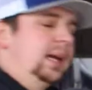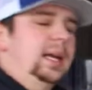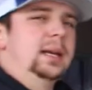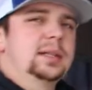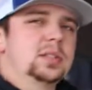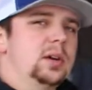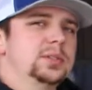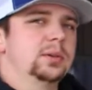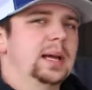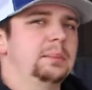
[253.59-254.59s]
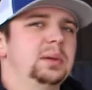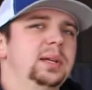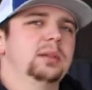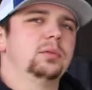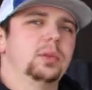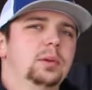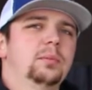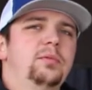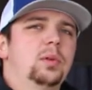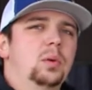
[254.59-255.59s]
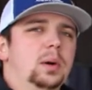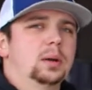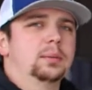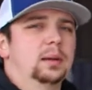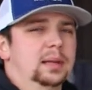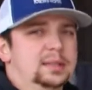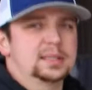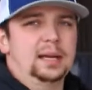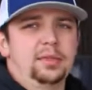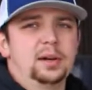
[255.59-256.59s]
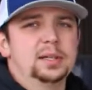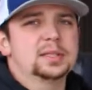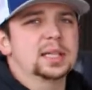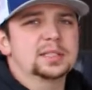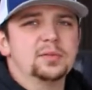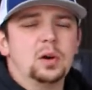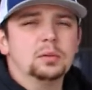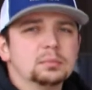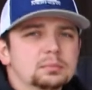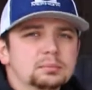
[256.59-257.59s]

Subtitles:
and it's also got plenty of room for, let's say, a 36 volt